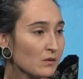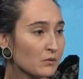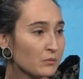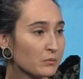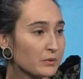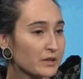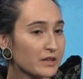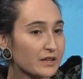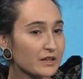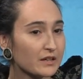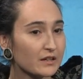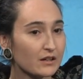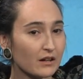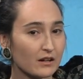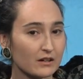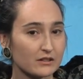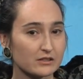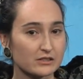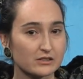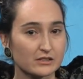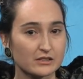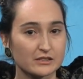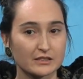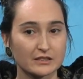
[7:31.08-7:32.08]
We are
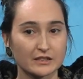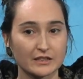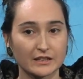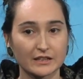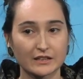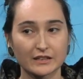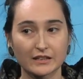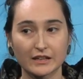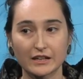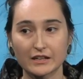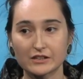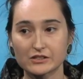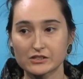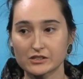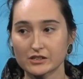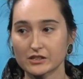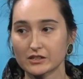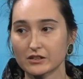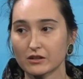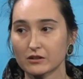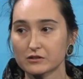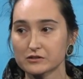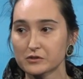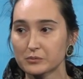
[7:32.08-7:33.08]
certainly engaged in
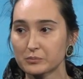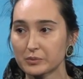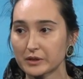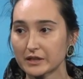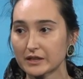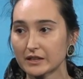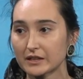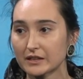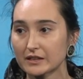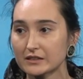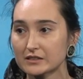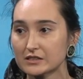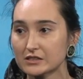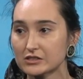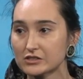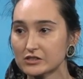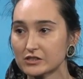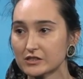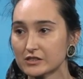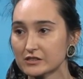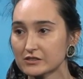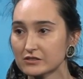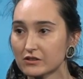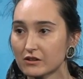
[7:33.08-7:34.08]
also bringing
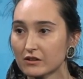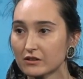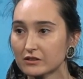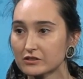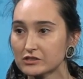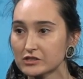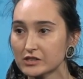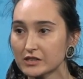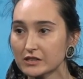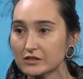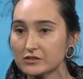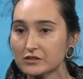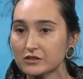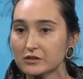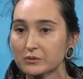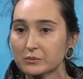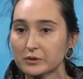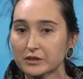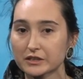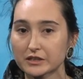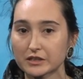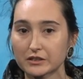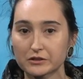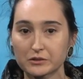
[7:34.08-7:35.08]
Indigenous knowledge into the
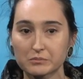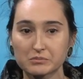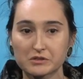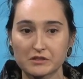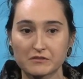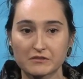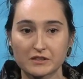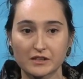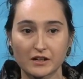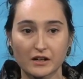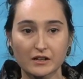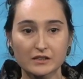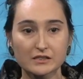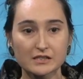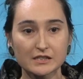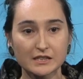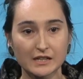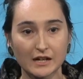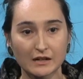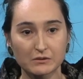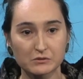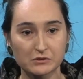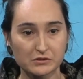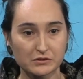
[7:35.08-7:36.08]
working groups of the Arctic
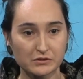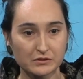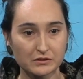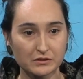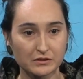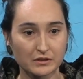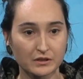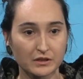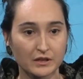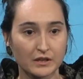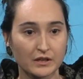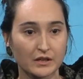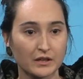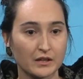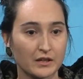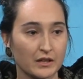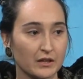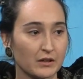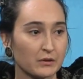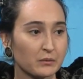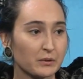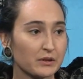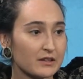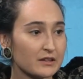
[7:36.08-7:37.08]
Council
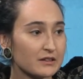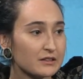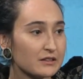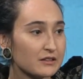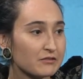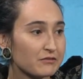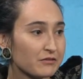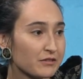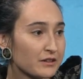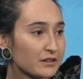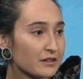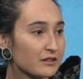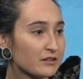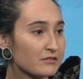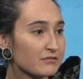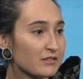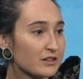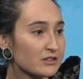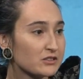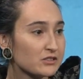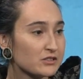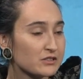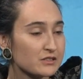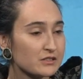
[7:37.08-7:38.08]
within different
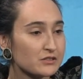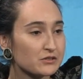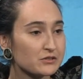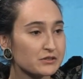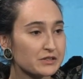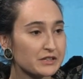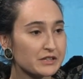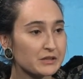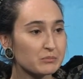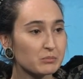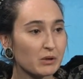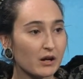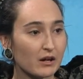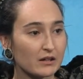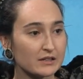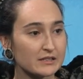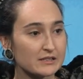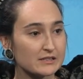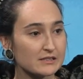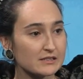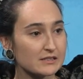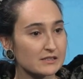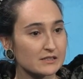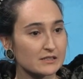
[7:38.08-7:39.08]
conventions and treaty
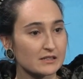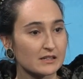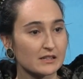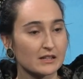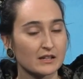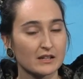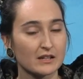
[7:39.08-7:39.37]
bodies.